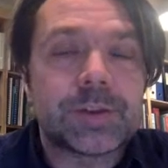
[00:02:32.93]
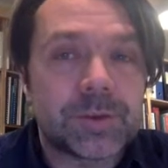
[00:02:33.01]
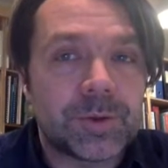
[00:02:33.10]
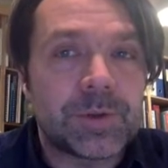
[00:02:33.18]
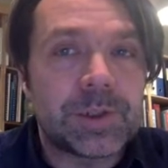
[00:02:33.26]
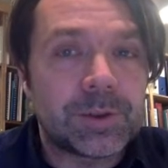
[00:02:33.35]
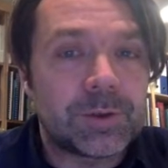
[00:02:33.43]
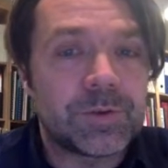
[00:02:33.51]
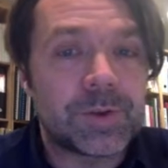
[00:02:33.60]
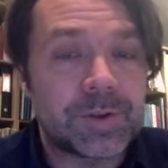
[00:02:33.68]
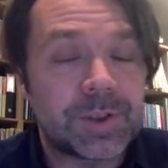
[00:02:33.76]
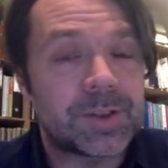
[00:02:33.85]
going
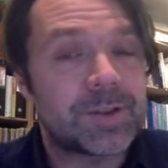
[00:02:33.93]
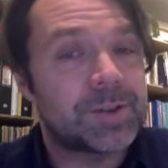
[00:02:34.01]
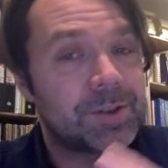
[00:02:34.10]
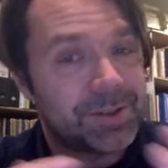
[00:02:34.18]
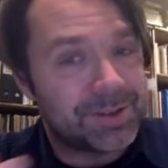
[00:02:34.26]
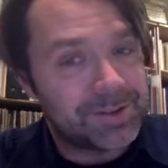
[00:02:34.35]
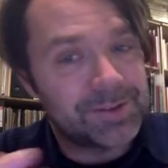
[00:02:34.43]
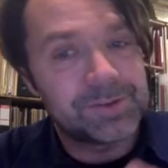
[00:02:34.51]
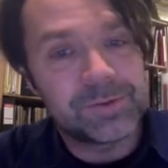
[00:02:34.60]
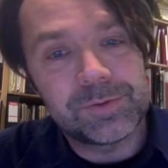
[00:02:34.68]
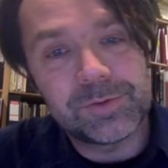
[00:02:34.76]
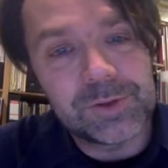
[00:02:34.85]
over this
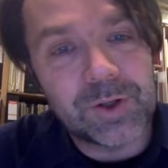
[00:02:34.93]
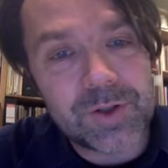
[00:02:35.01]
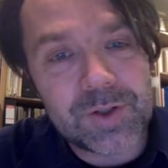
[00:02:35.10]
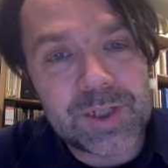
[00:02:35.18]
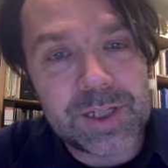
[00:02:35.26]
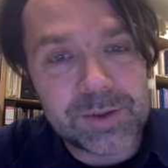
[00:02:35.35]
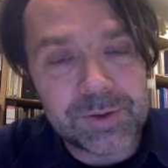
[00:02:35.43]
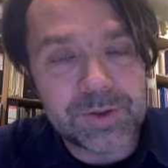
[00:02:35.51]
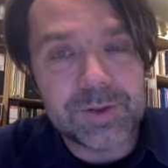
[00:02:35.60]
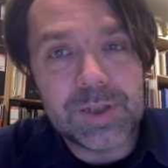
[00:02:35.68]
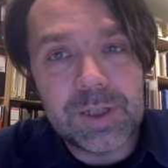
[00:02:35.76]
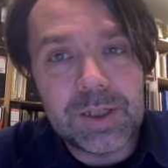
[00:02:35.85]
non-standard